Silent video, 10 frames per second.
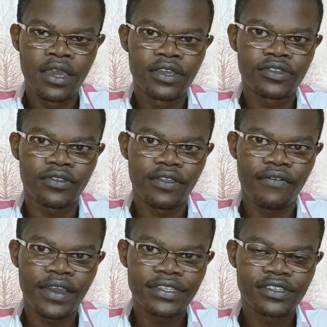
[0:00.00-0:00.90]
So the
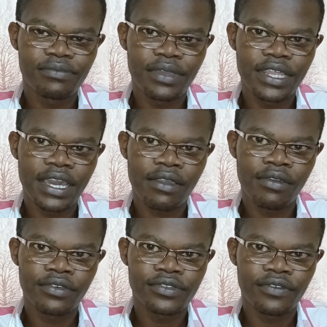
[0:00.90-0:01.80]
first major
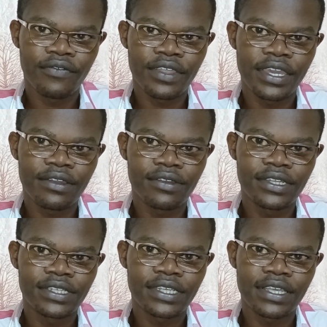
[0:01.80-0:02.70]
cause of vaginal
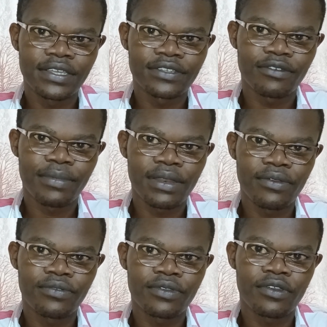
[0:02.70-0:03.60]
discharge is normally
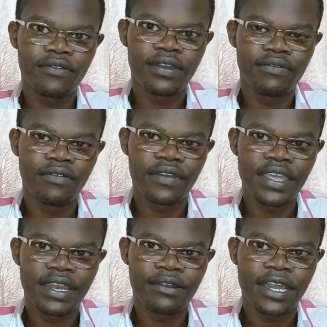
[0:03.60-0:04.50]
what we call
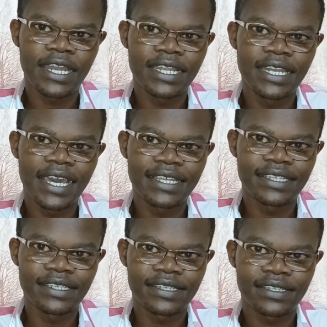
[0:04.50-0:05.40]
vulvovaginal
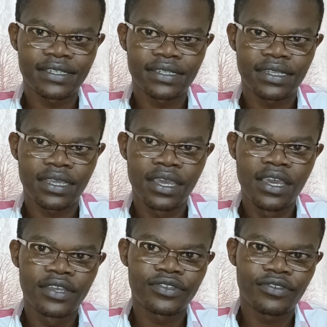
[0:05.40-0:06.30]
candidiasis.
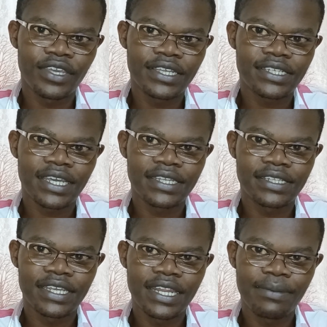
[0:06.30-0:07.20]
So just as
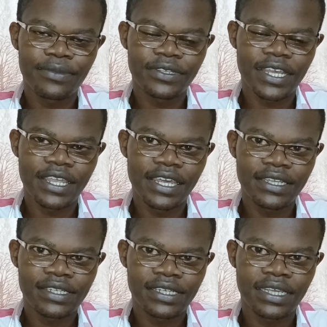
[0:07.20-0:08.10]
the name
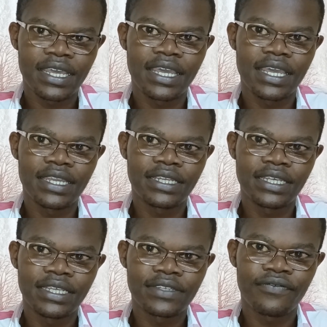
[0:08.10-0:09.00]
suggests, it
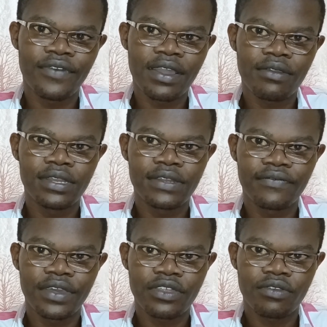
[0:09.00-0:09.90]
is fungal
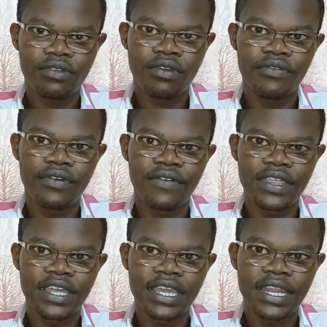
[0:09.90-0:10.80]
infection of the
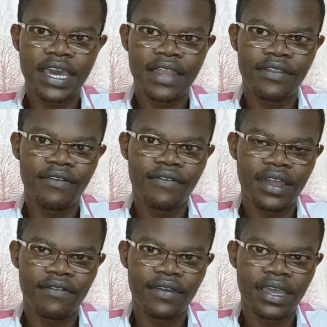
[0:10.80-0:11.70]
vagina and the
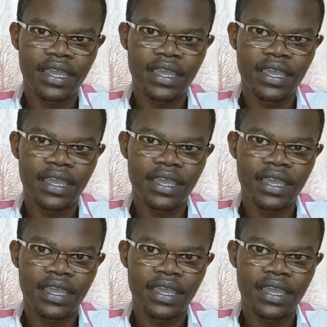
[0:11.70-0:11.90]
vulva.